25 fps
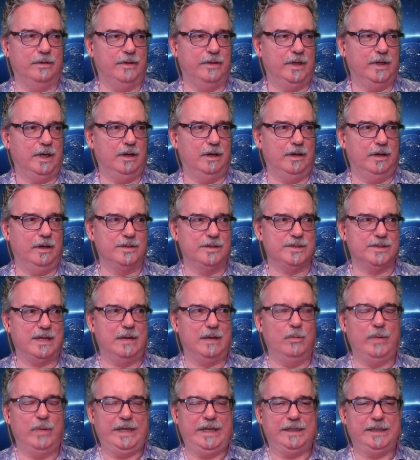there is a
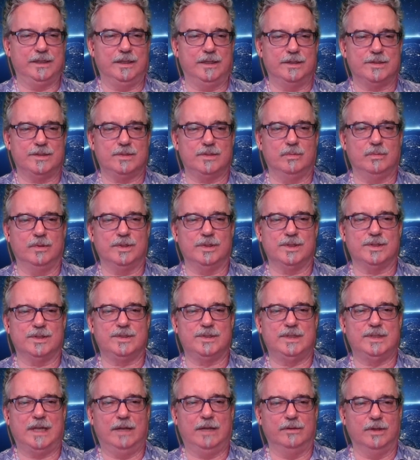weakness, we're
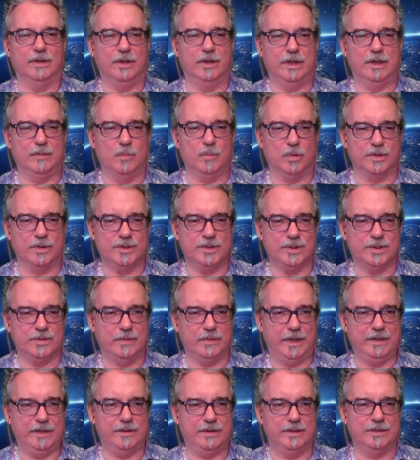just downloading more
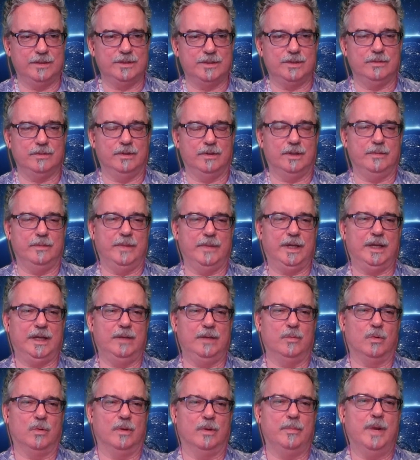strength into it and making
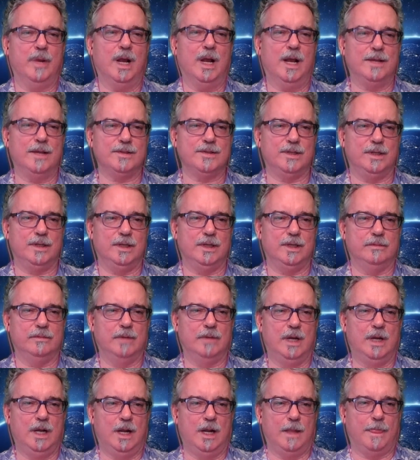it more positive.
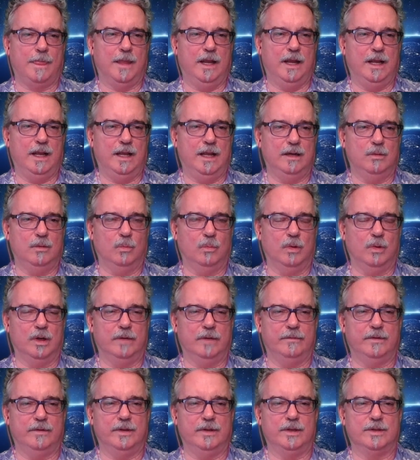And
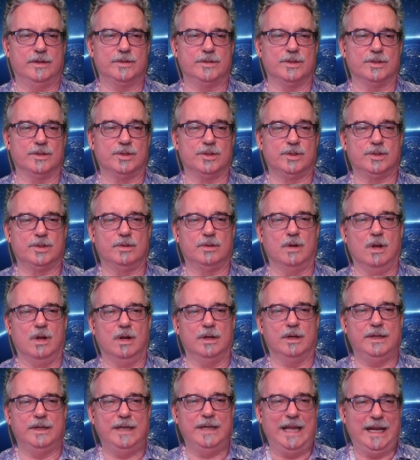wherever there's a
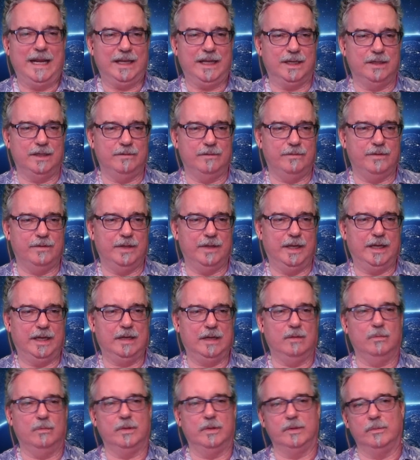strong negative
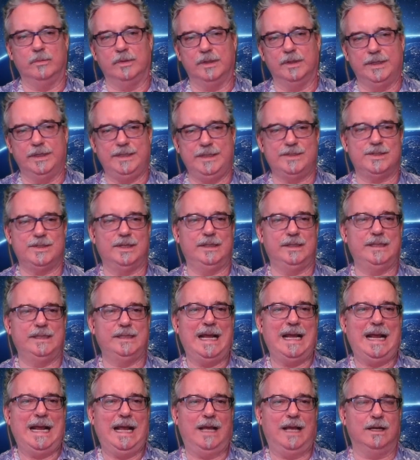thing, we're releasing
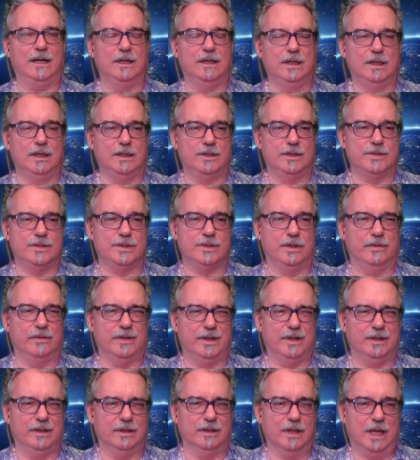that so
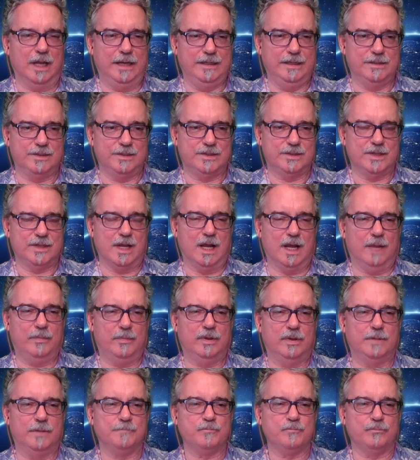that it lightens
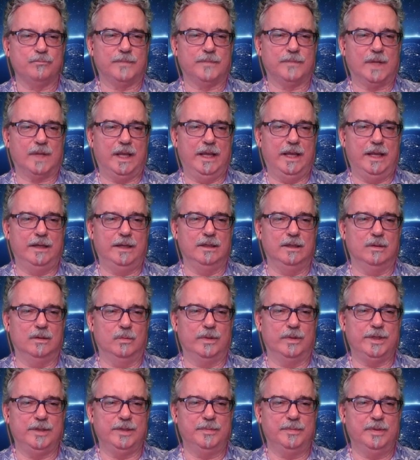up. And
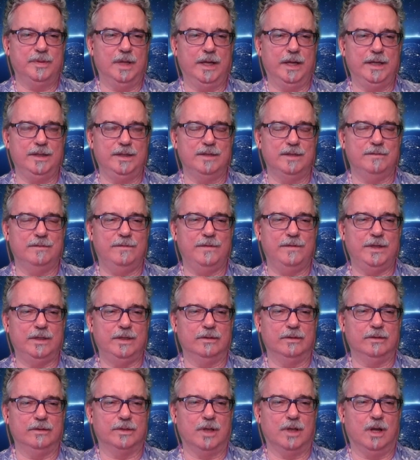when you play in the
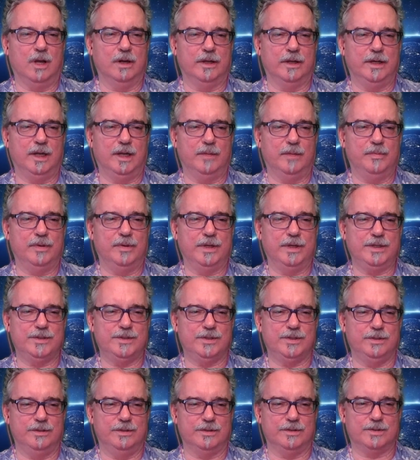field long enough, pretty
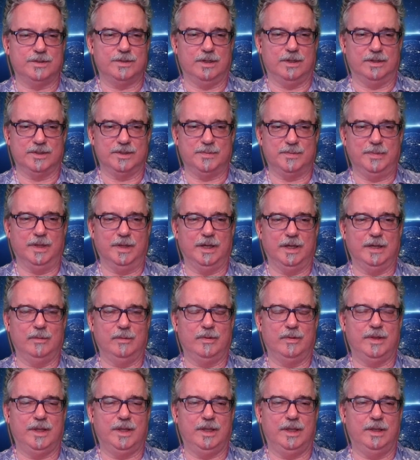soon it starts playing
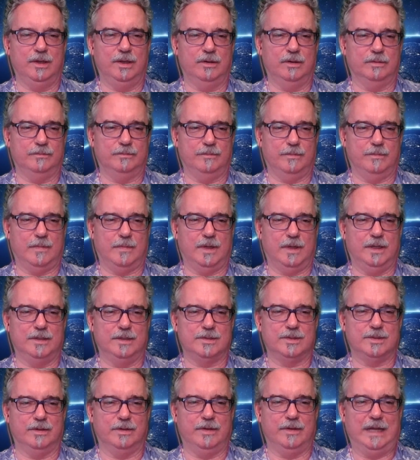with you.
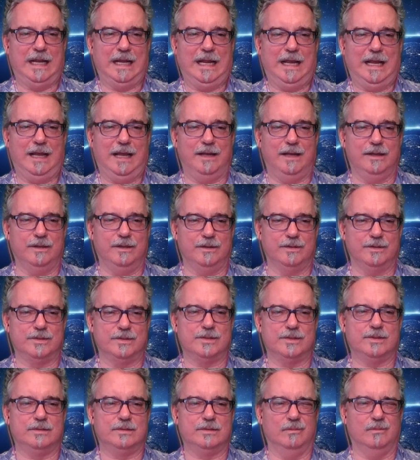And so that
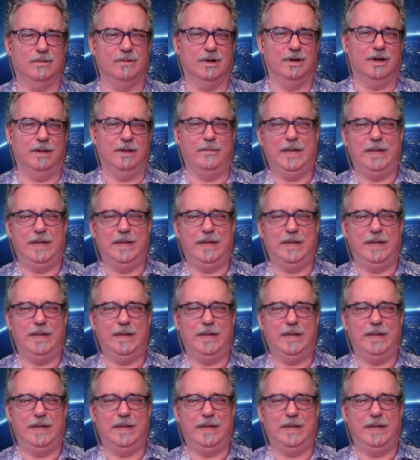is where I'm